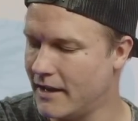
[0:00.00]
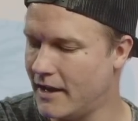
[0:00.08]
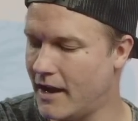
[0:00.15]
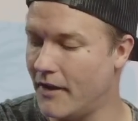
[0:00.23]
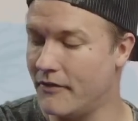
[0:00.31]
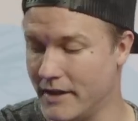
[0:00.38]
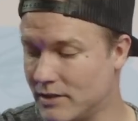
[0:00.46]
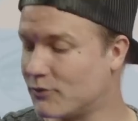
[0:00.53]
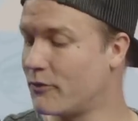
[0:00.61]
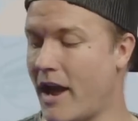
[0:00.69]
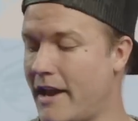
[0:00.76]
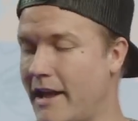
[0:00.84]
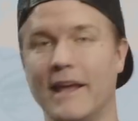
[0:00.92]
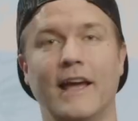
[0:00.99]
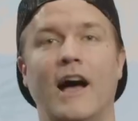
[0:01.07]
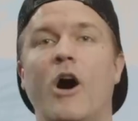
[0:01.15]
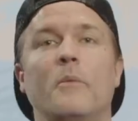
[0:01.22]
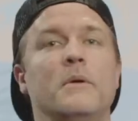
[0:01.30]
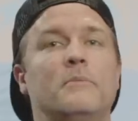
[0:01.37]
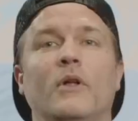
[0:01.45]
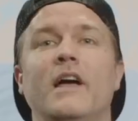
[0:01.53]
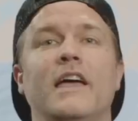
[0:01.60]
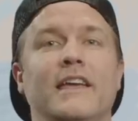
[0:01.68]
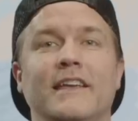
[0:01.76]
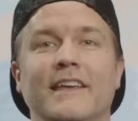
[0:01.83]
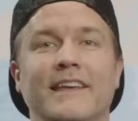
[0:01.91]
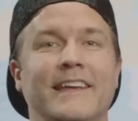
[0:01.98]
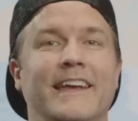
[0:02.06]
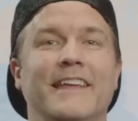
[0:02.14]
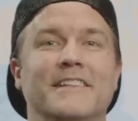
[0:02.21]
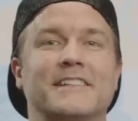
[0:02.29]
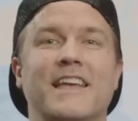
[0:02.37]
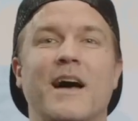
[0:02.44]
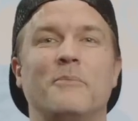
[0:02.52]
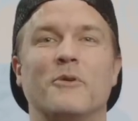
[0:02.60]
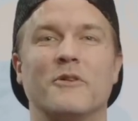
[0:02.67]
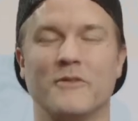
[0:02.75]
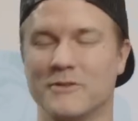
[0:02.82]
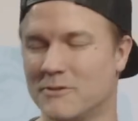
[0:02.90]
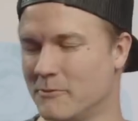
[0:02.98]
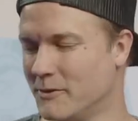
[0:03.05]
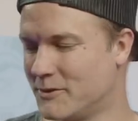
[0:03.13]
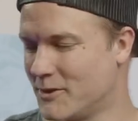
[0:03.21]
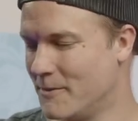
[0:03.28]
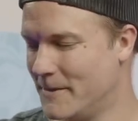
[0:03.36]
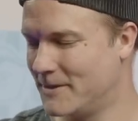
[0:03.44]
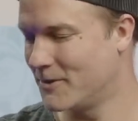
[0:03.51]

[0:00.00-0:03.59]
Uh, this Friday, I'll be playing in the Scott Porter versus the World Tournament,